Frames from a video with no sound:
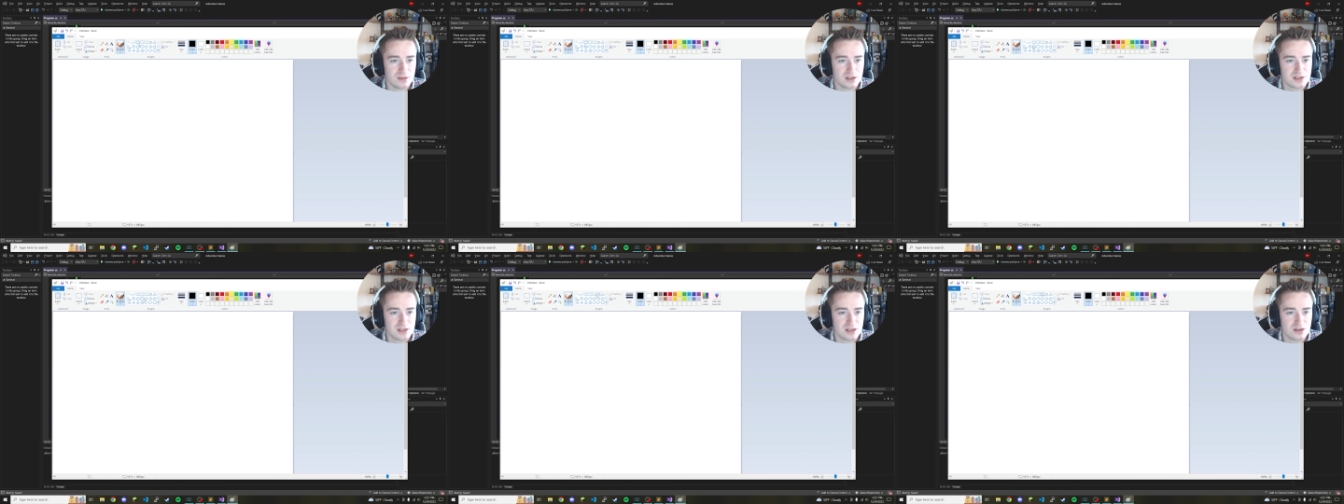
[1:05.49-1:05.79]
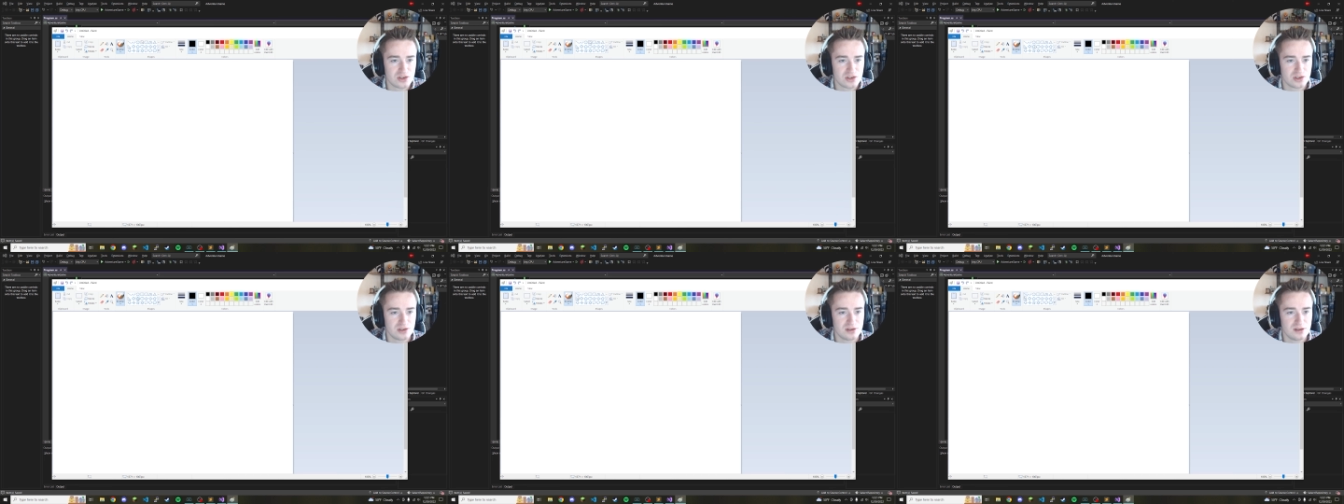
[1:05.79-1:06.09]

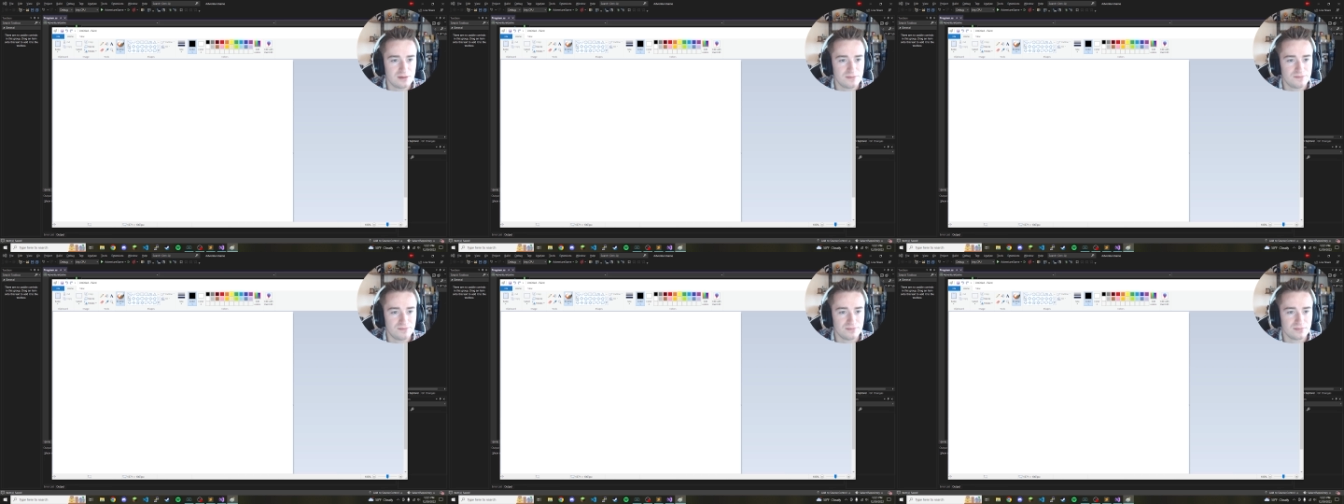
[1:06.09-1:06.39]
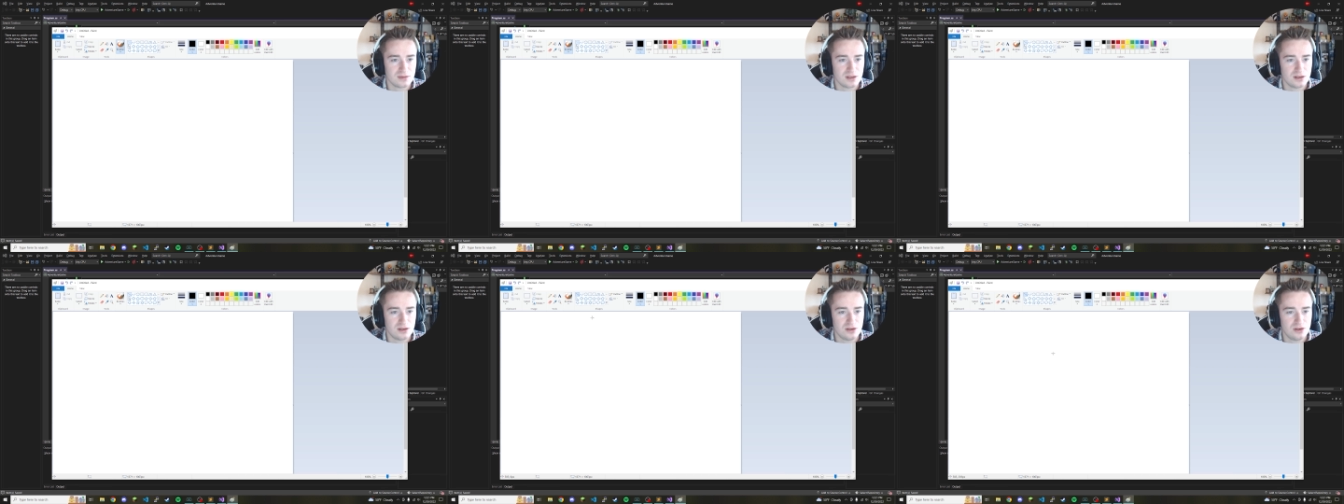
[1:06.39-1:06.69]
essentially
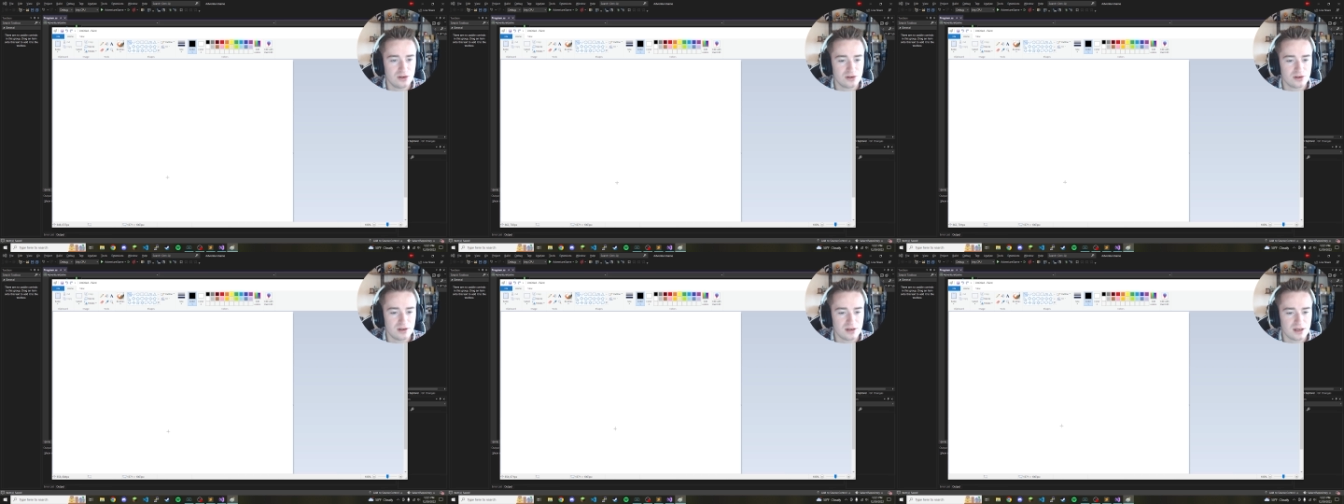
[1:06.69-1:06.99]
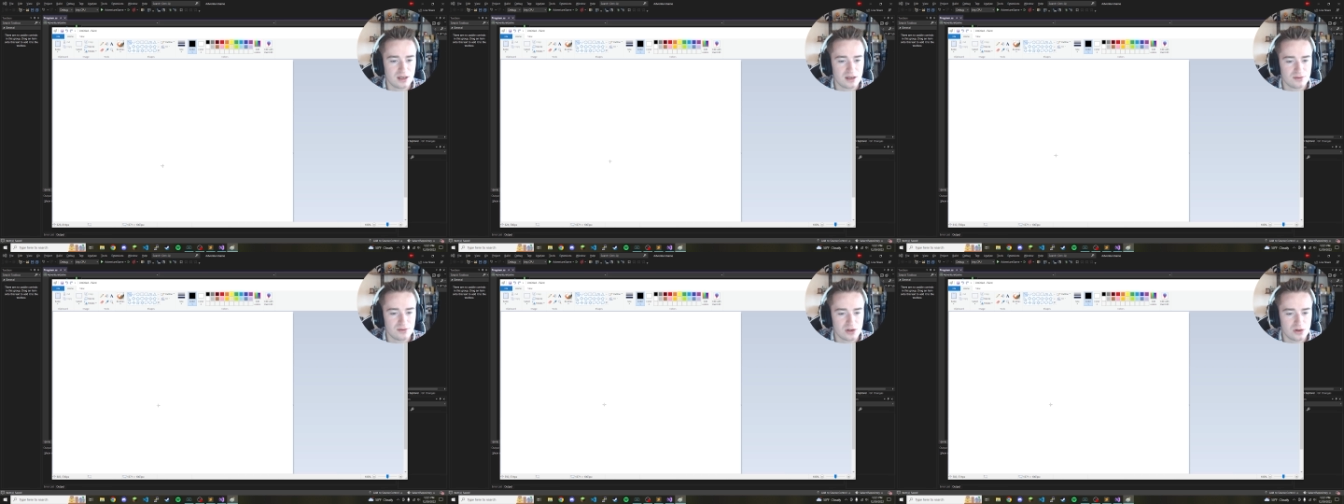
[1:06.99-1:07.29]
you're
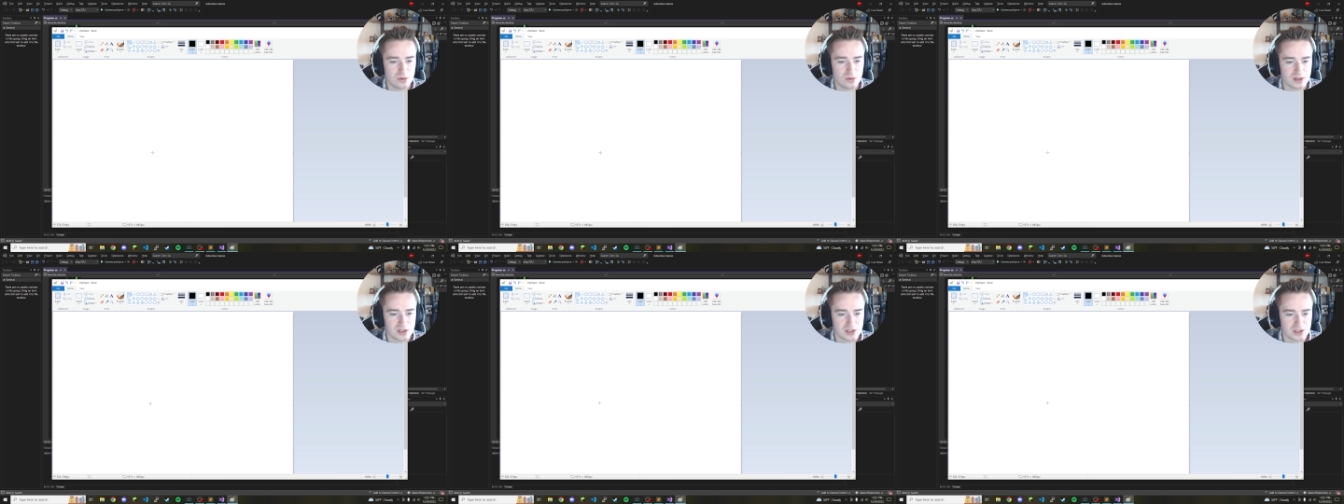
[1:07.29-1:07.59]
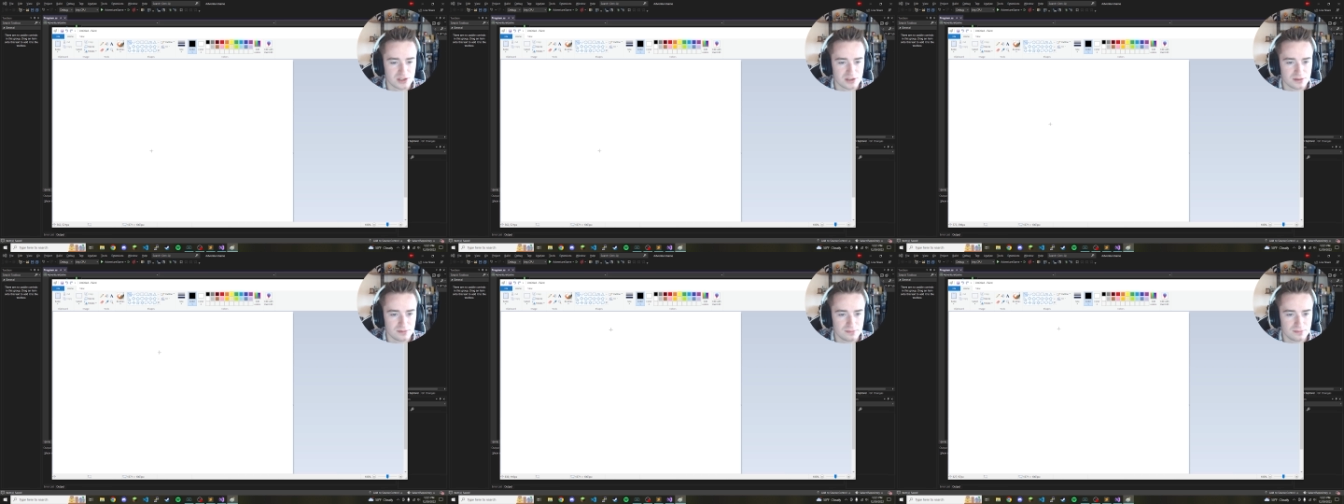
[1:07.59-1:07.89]
gonna have a
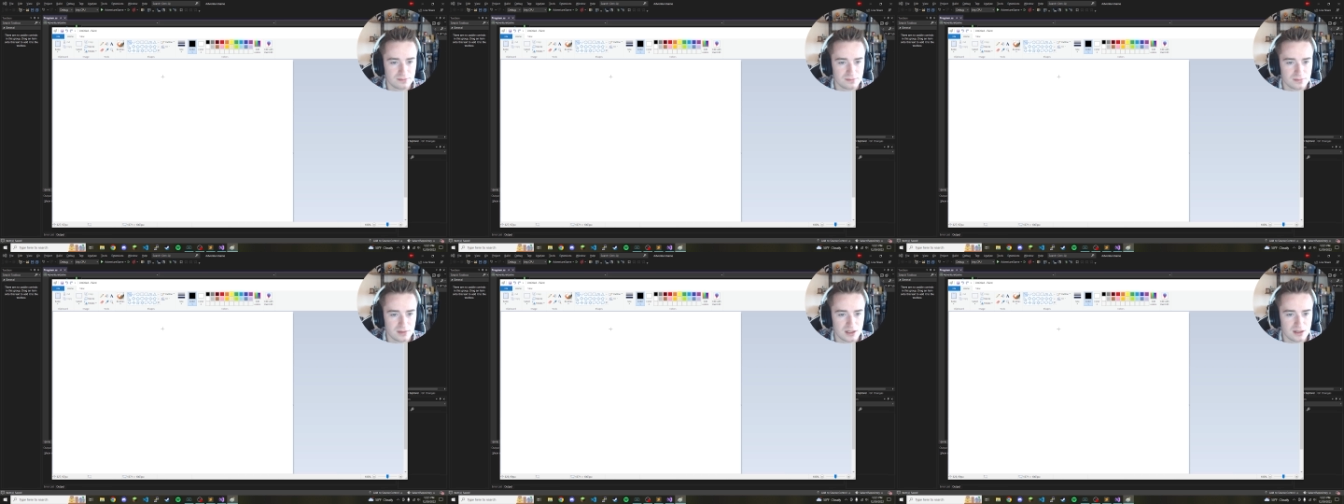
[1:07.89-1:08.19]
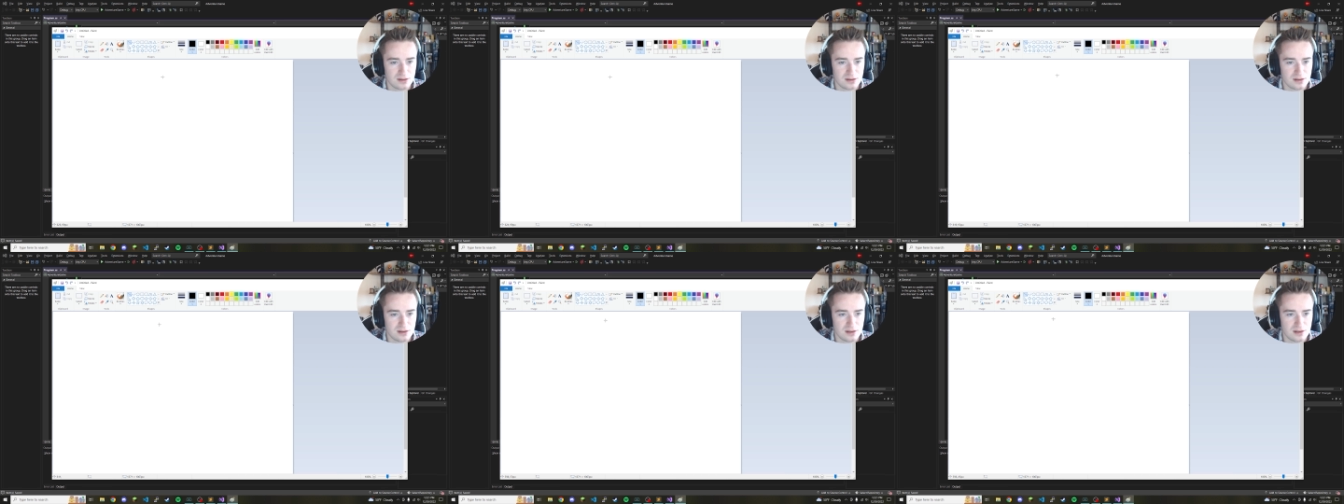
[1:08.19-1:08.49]
question
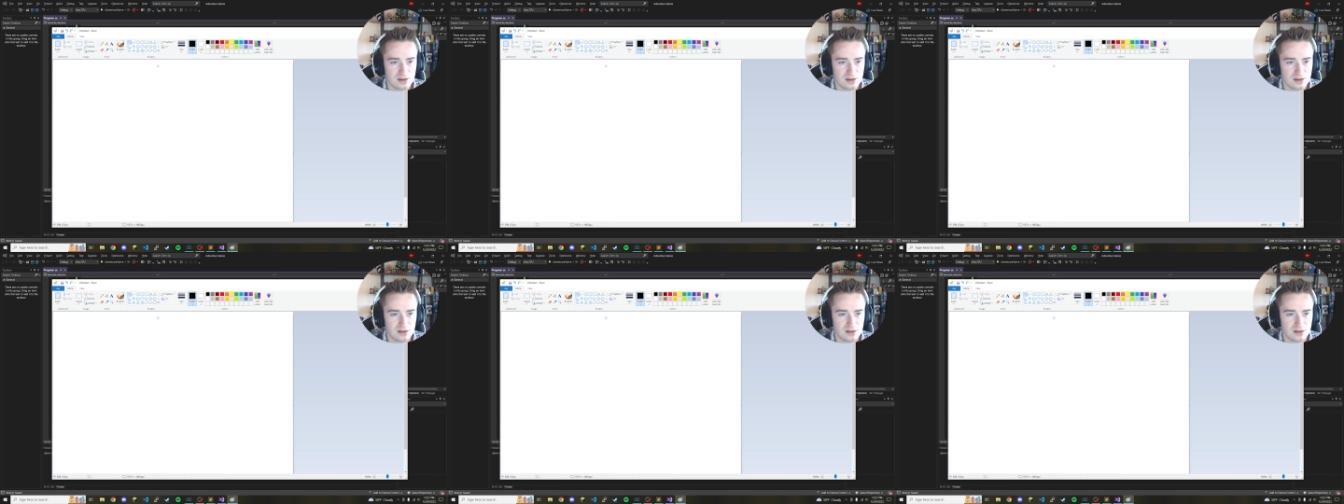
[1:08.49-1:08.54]
and the,